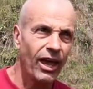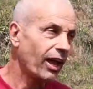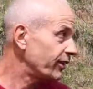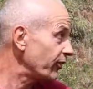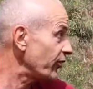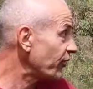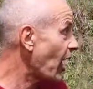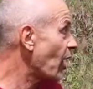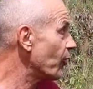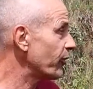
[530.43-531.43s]
And this is
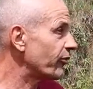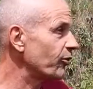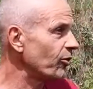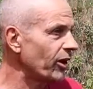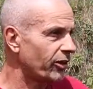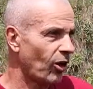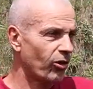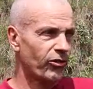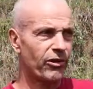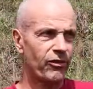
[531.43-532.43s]
ours too? And the
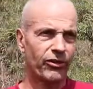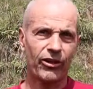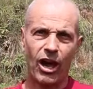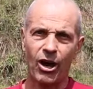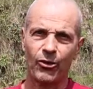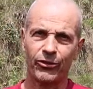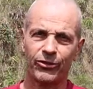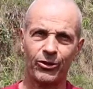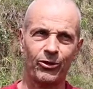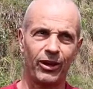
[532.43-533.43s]
whole river is ours
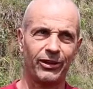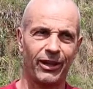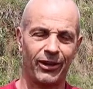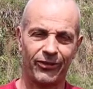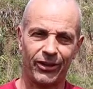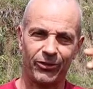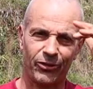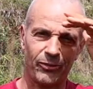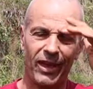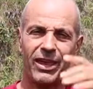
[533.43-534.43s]
too? And then I said to
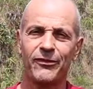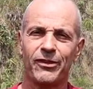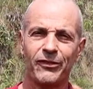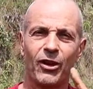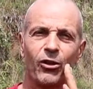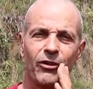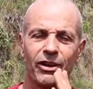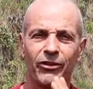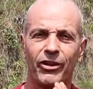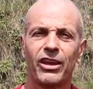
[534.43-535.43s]
them, hey, we
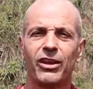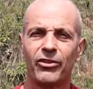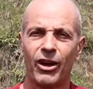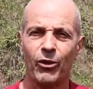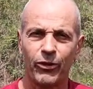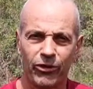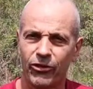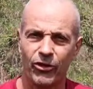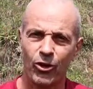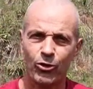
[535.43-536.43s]
already say it's ours,
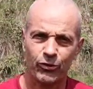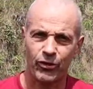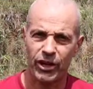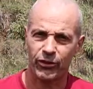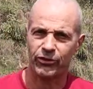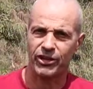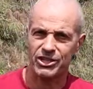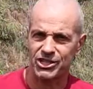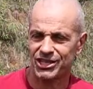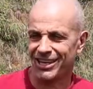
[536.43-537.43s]
it's not good for
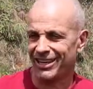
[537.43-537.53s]
negotiation.